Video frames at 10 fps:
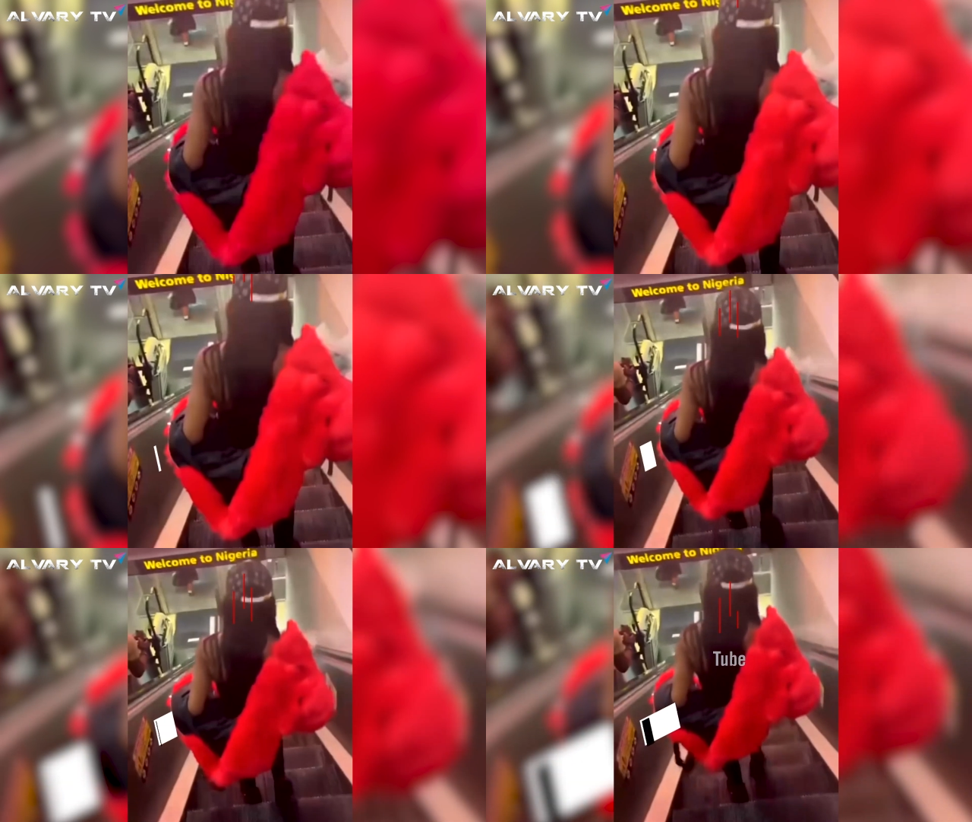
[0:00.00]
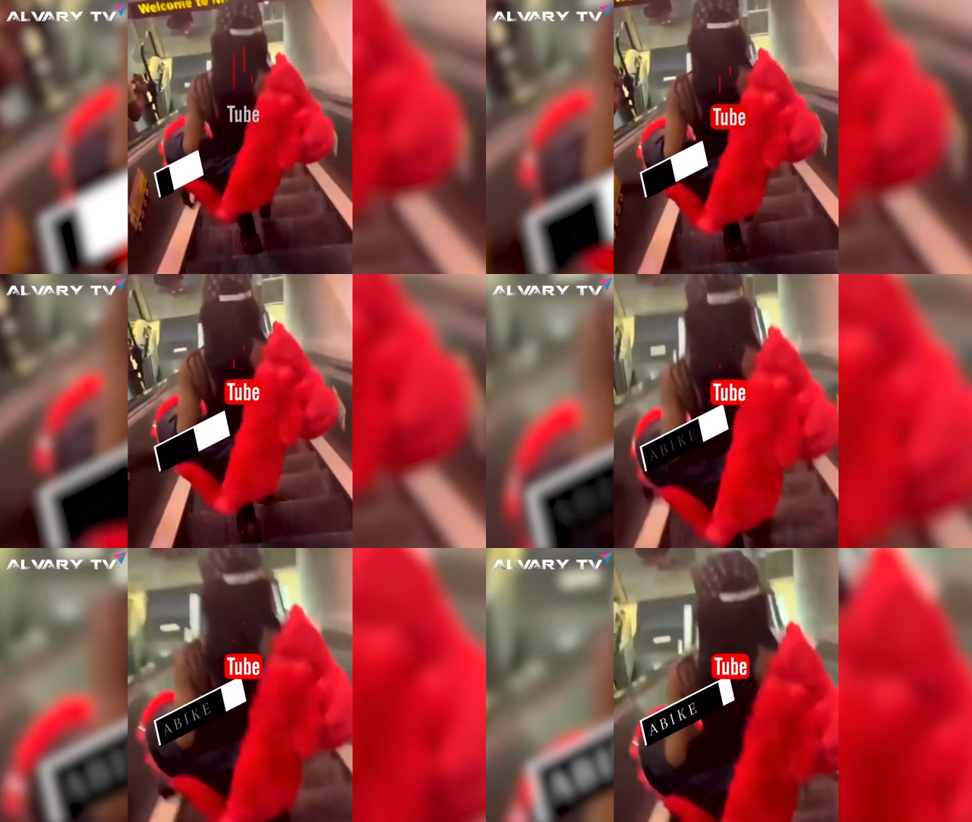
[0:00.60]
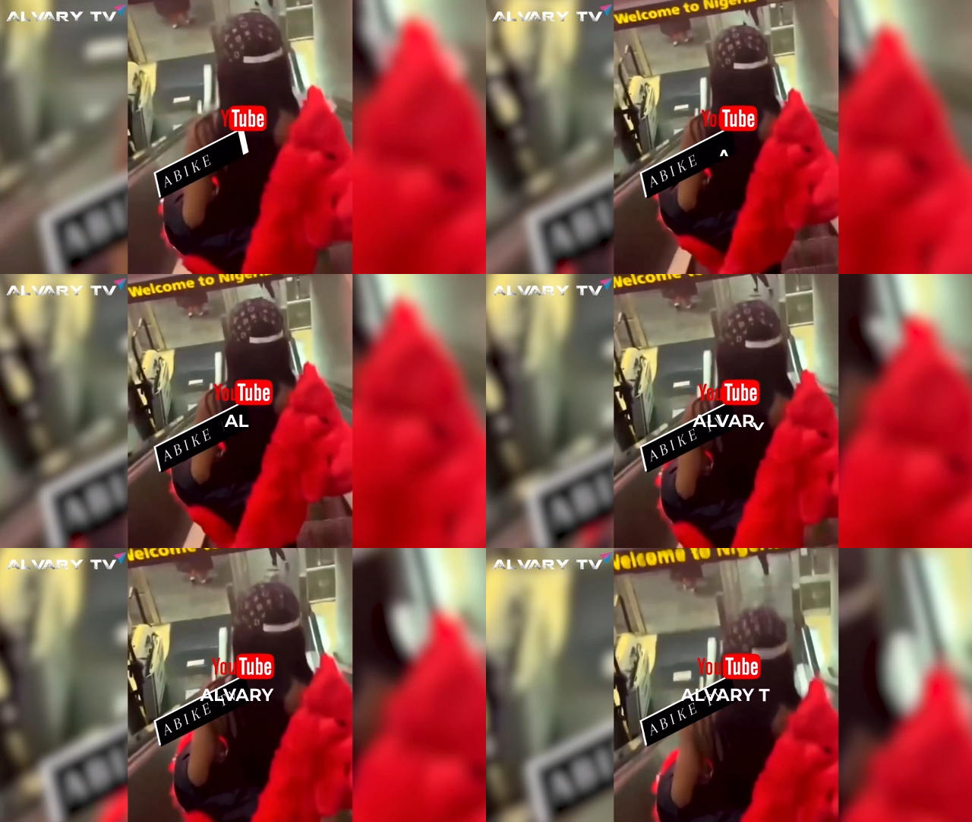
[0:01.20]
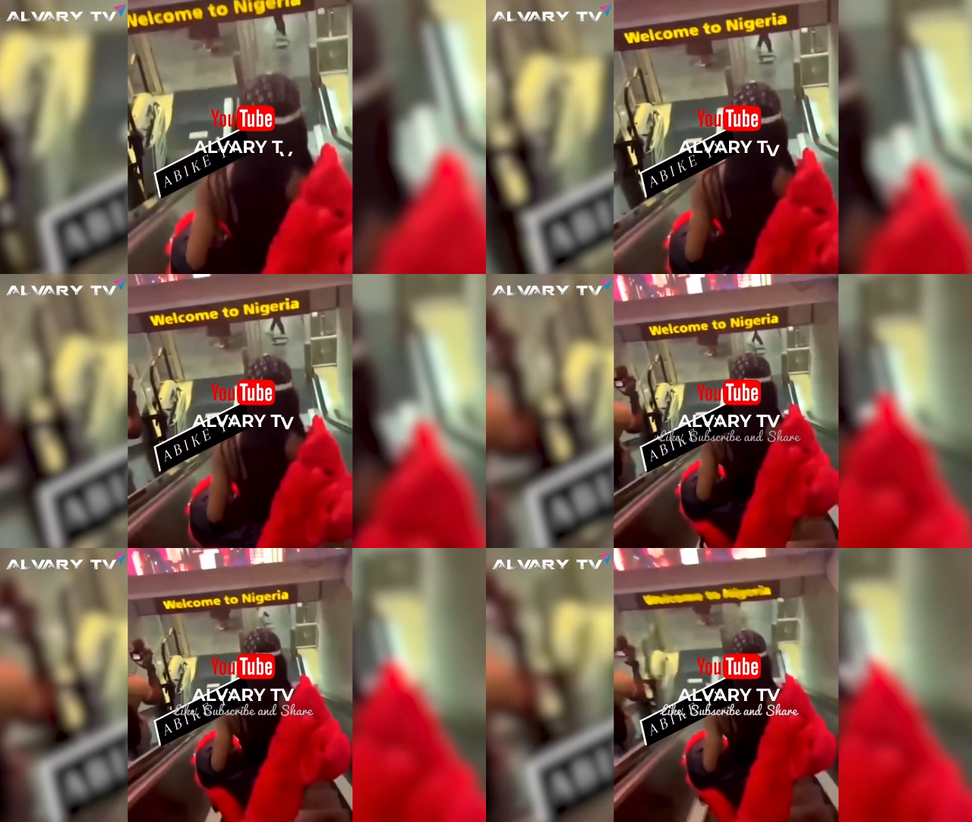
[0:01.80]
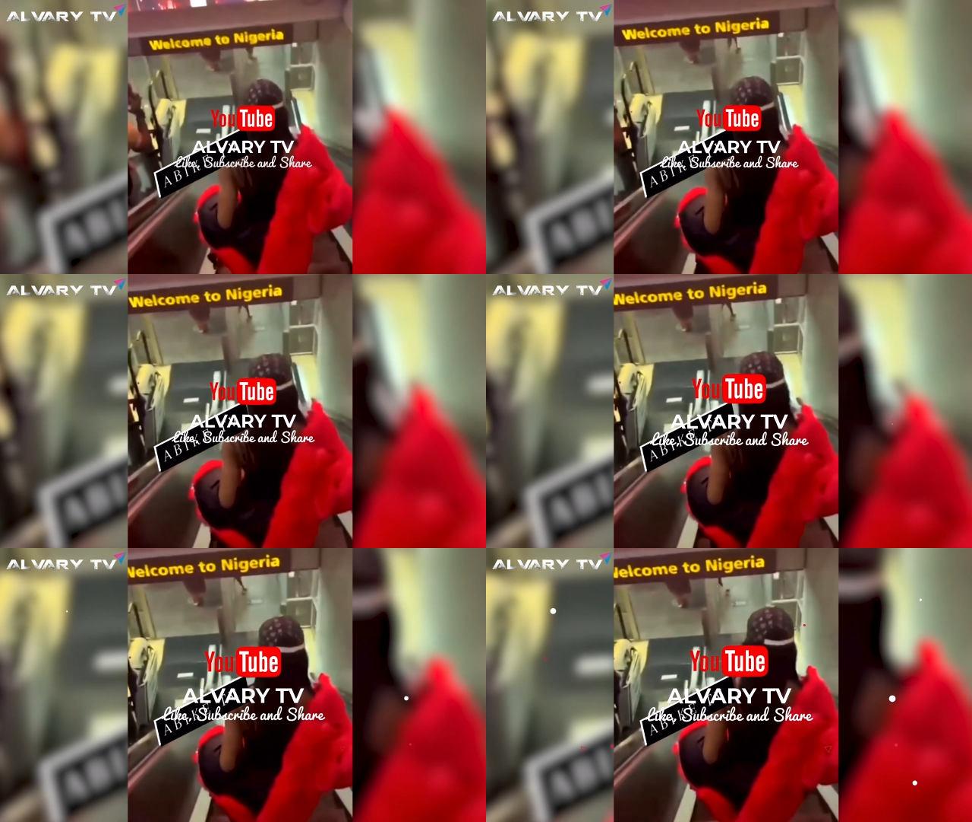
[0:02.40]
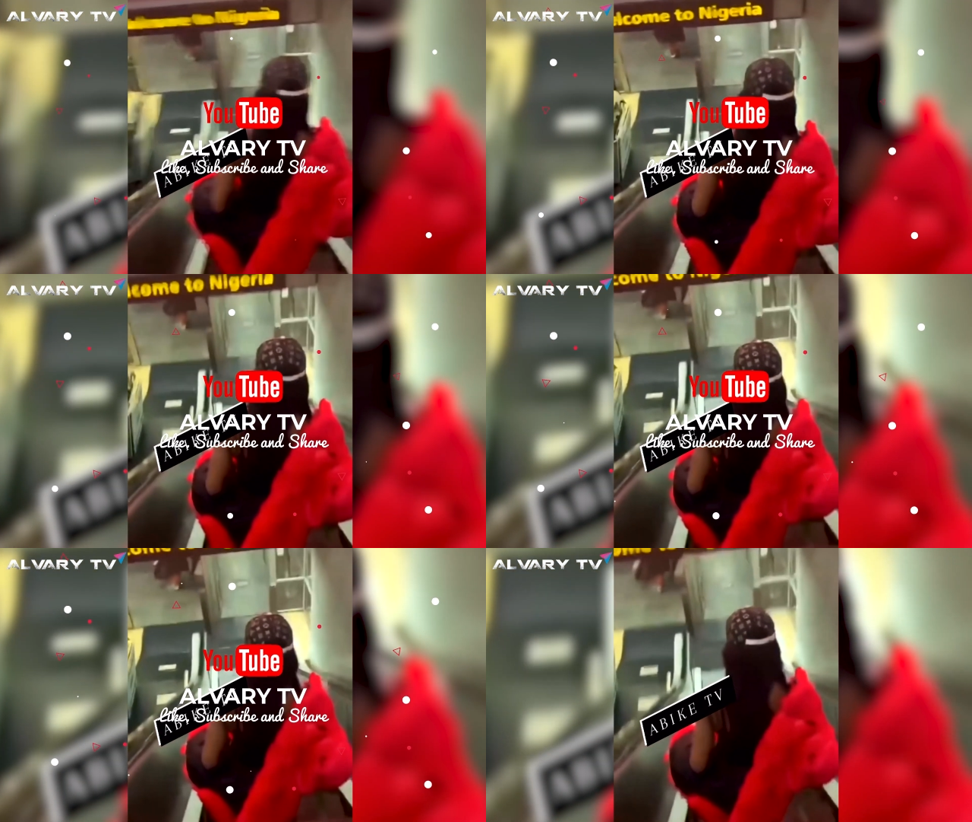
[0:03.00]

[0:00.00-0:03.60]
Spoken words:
[unreadable: no face in view]